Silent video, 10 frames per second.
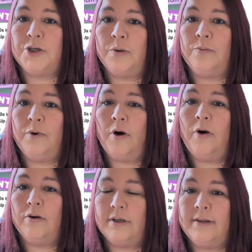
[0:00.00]
show
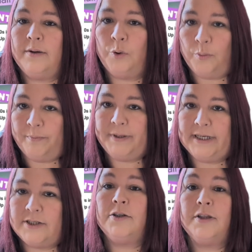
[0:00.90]
on the
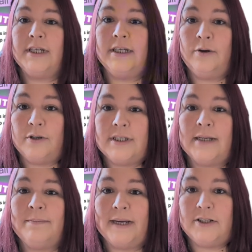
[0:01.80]
homepage so that it looks
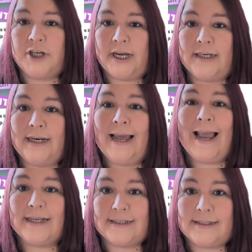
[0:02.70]
like my channel
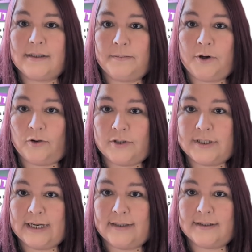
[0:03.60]
has some
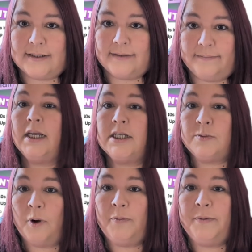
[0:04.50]
content.
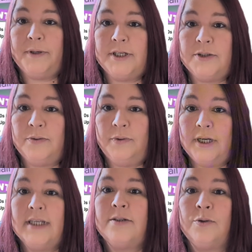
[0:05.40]
So what we want to
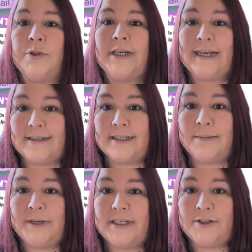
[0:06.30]
do is go to
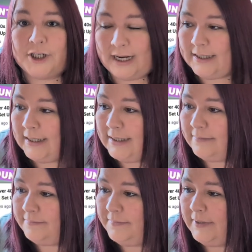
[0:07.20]
Customize Channel.
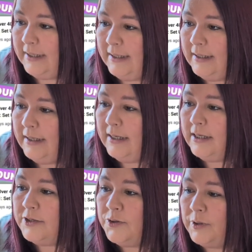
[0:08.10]

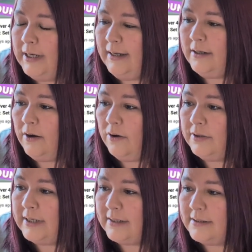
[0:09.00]
So click
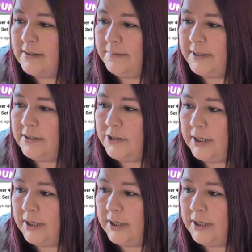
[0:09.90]
on Customize